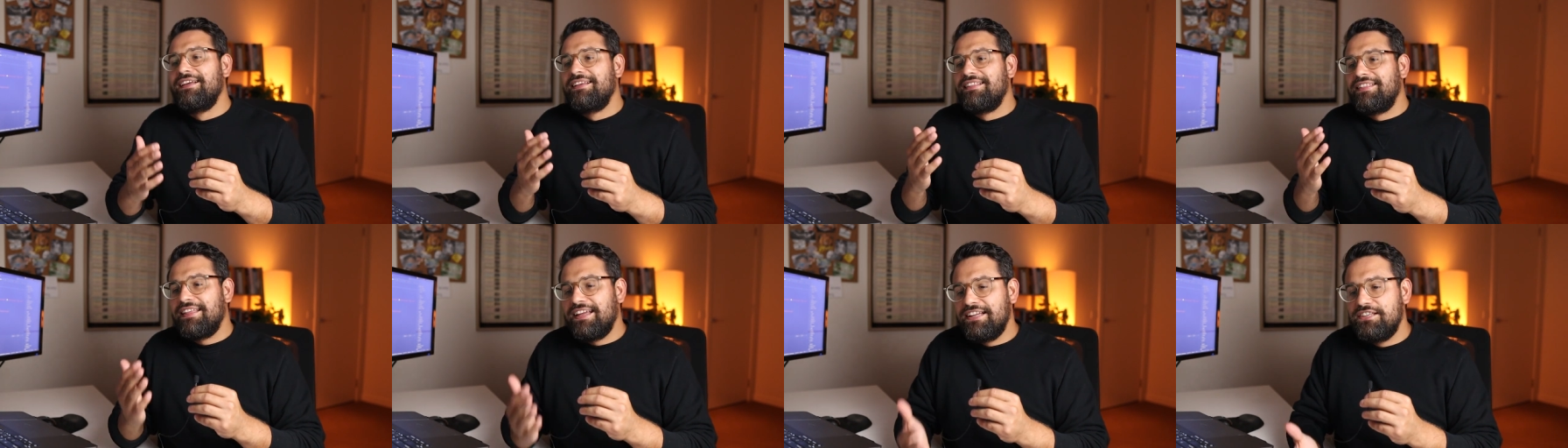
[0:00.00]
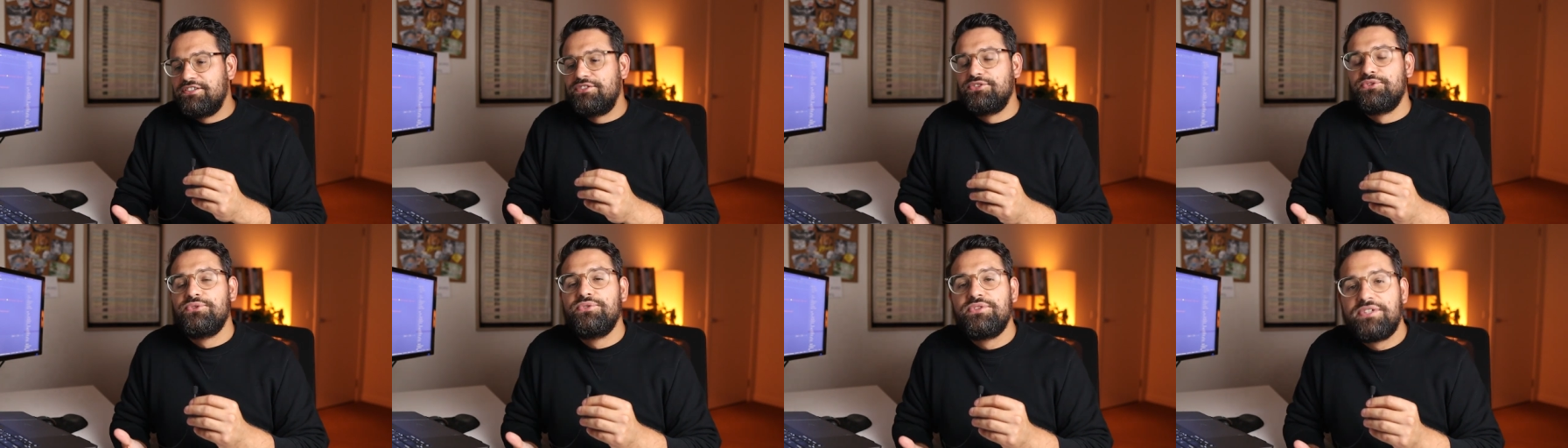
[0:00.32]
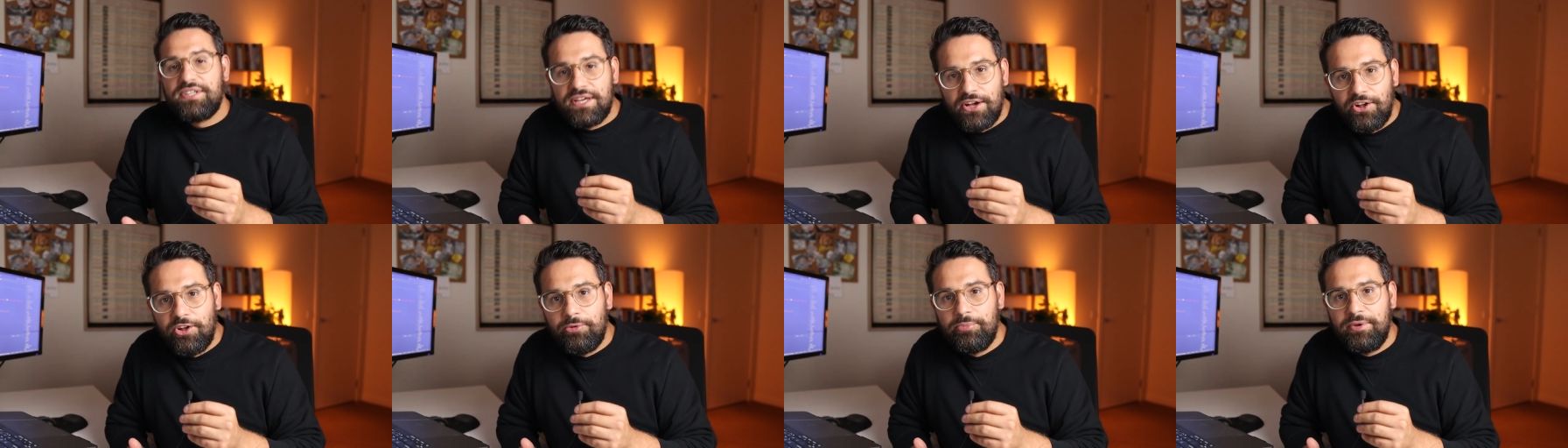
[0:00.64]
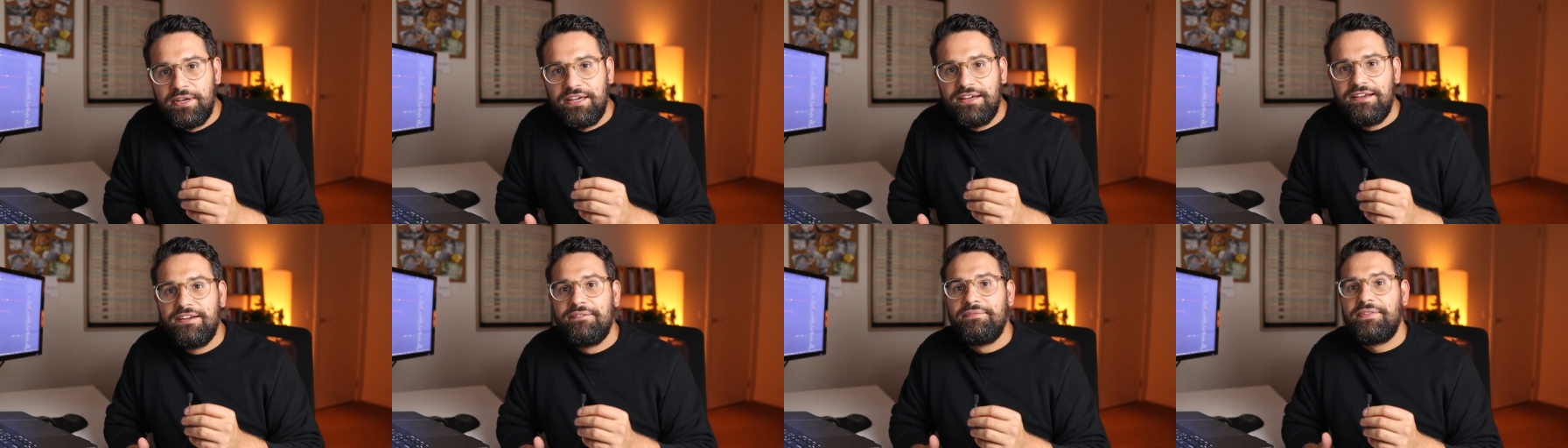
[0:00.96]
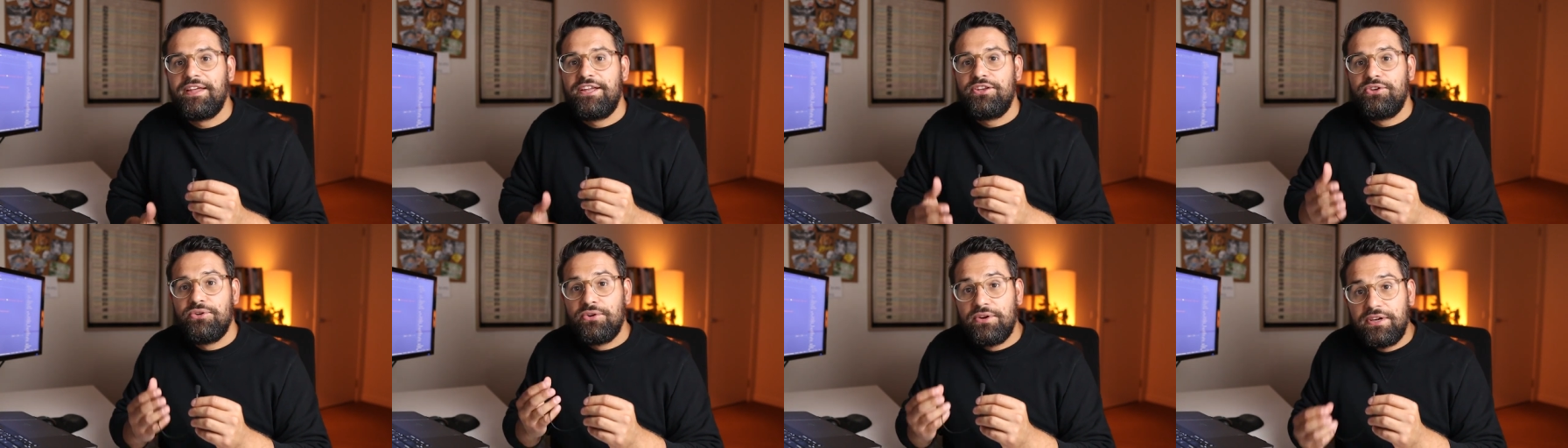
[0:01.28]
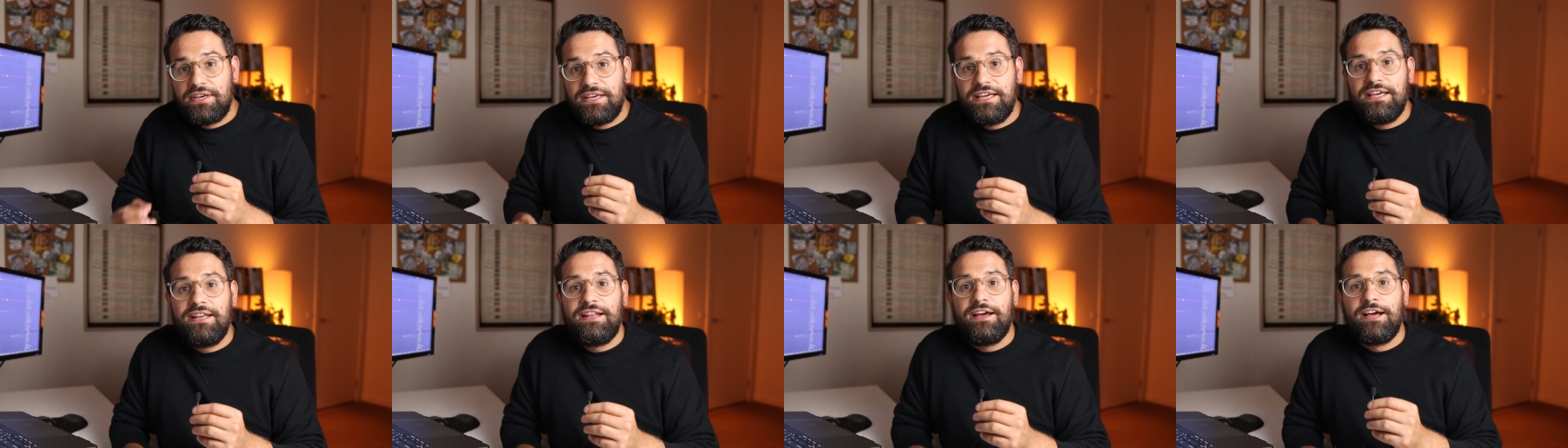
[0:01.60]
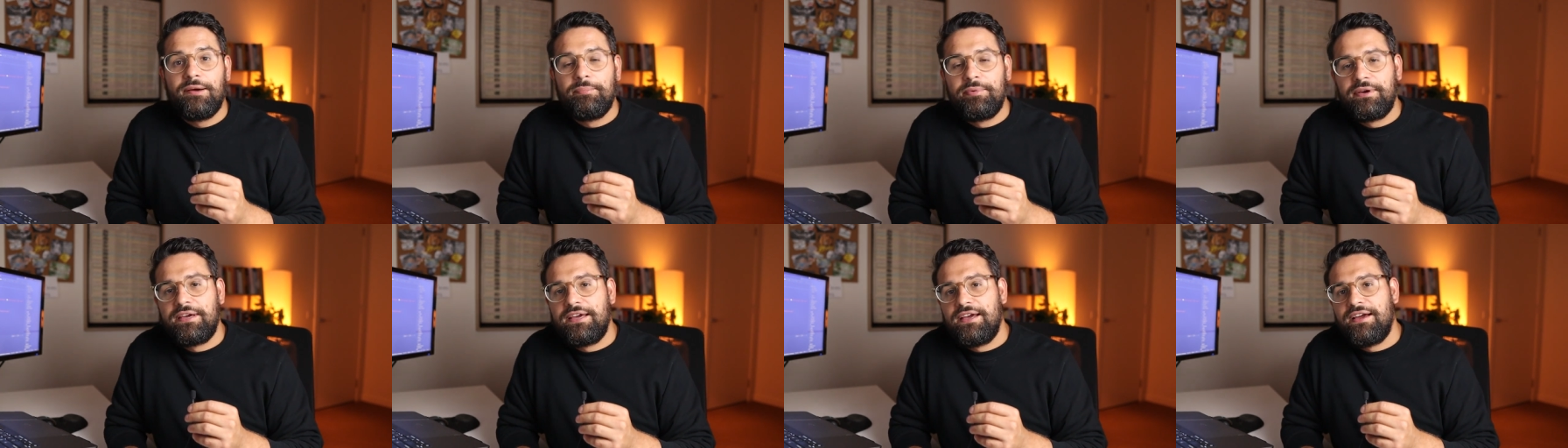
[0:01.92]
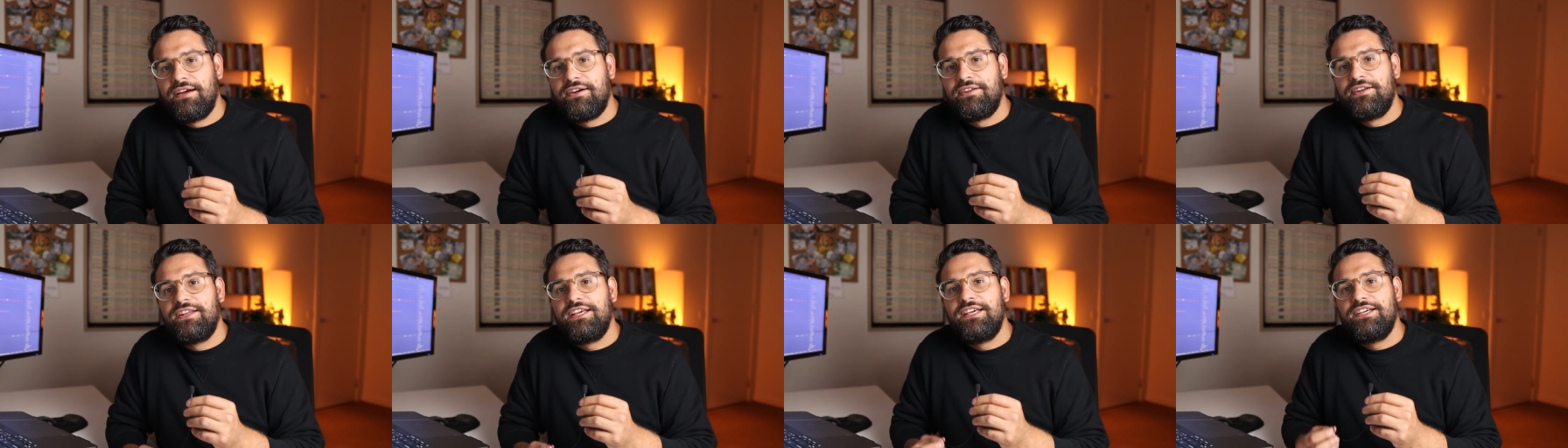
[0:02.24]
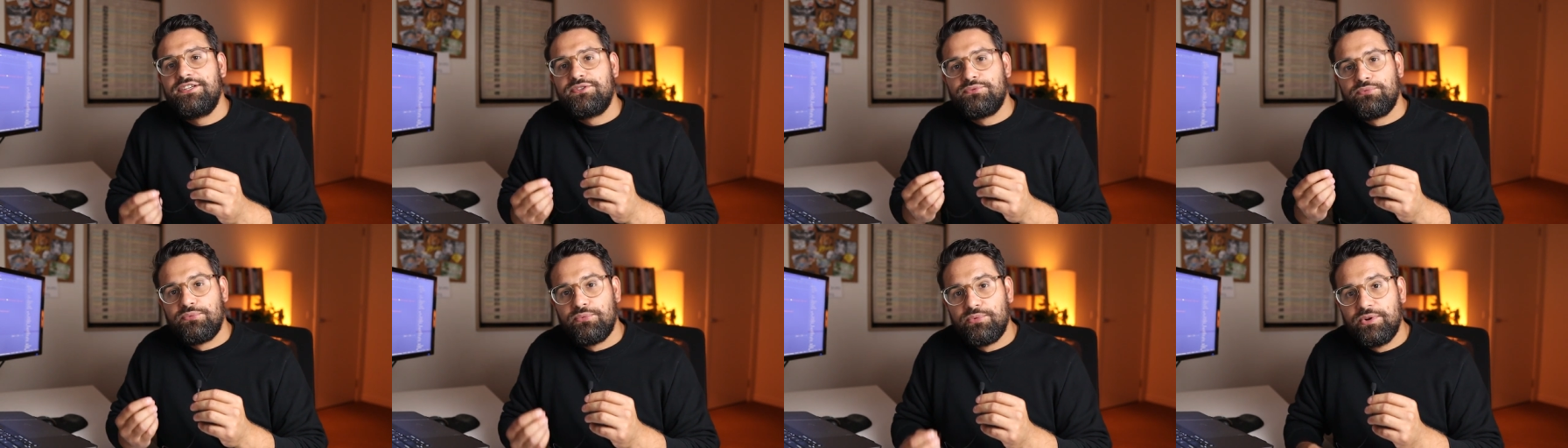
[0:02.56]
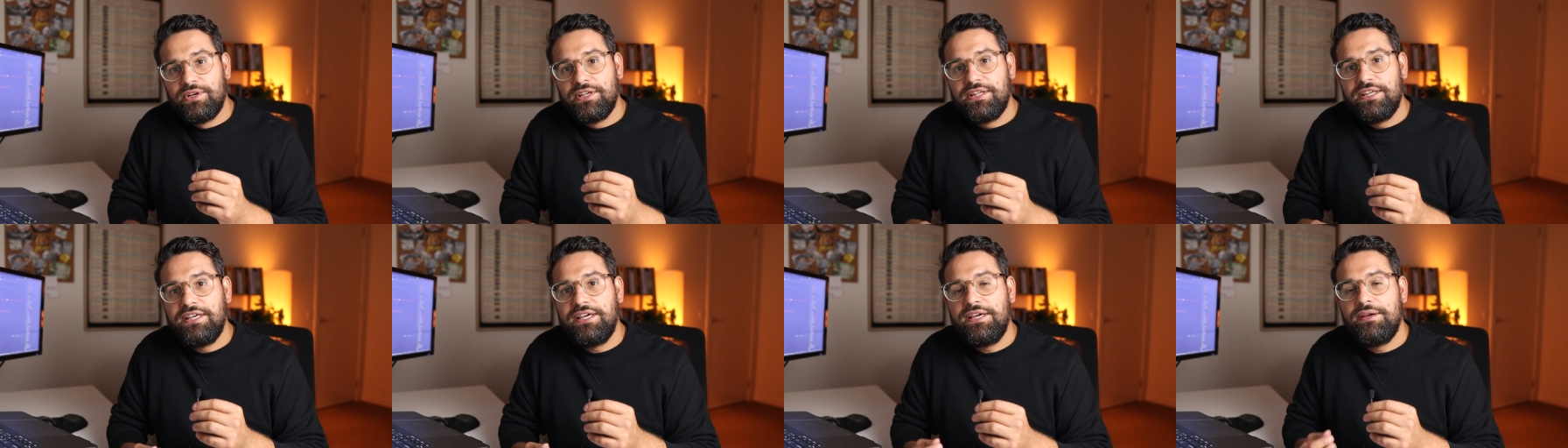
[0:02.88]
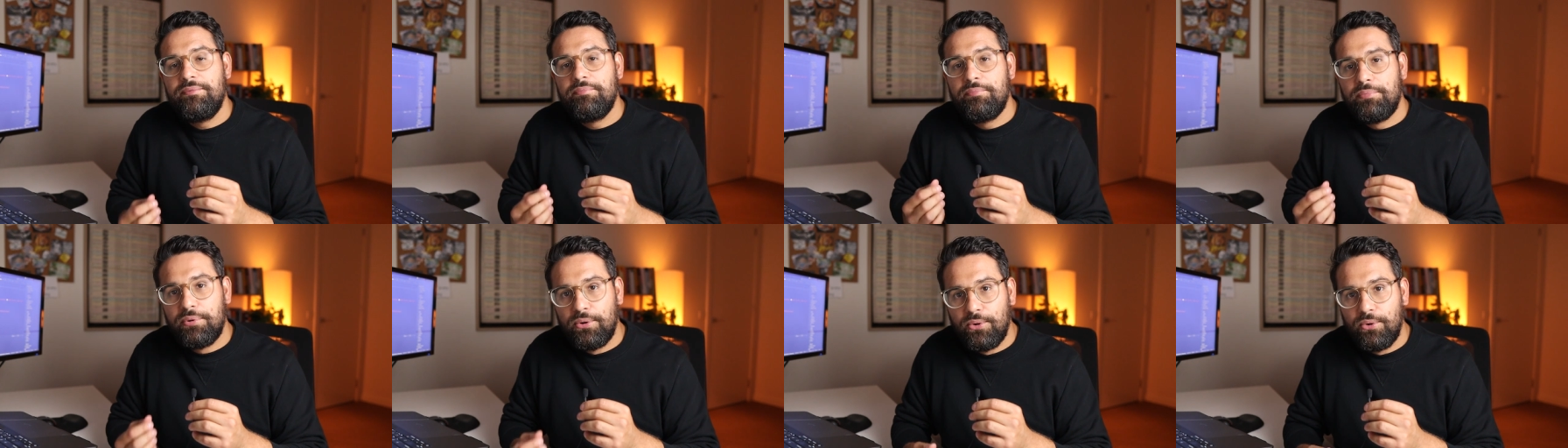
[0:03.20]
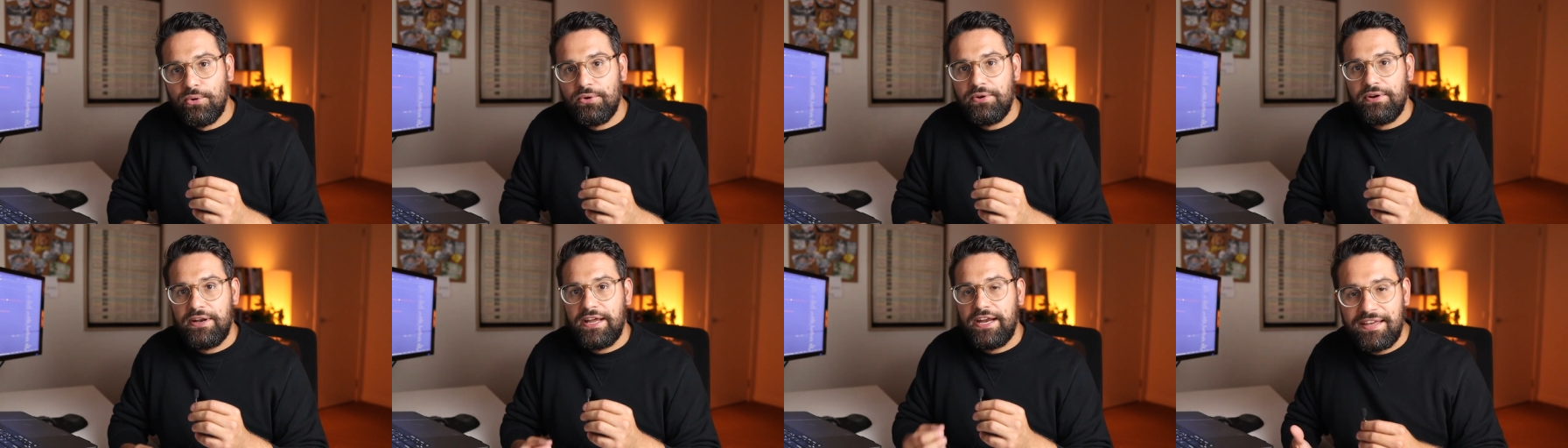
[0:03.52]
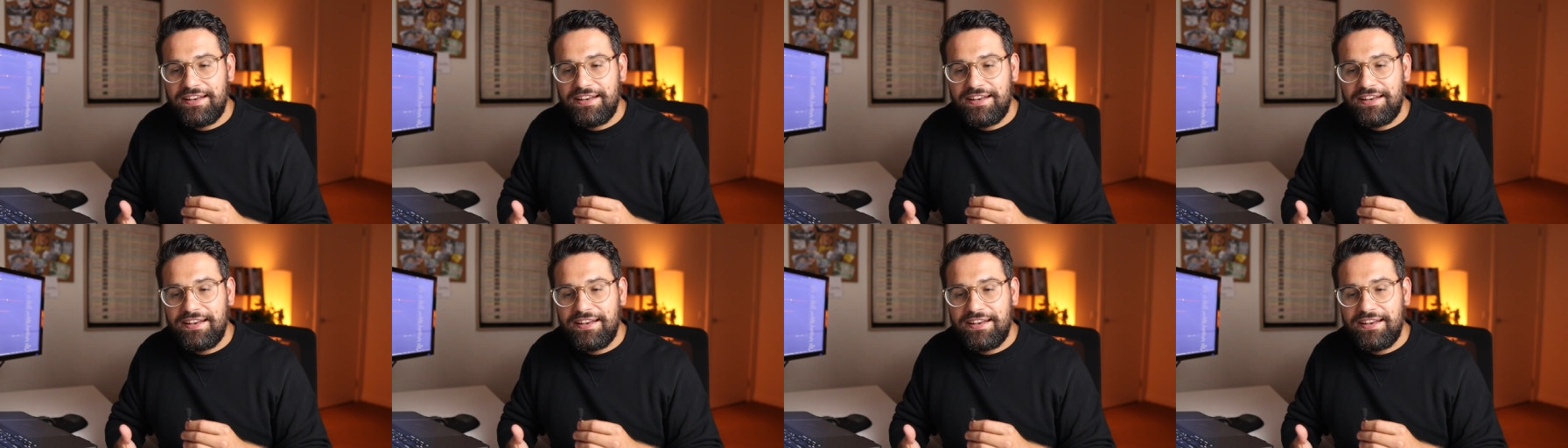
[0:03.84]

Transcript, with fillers: they do tell me that your GitHub account is really important.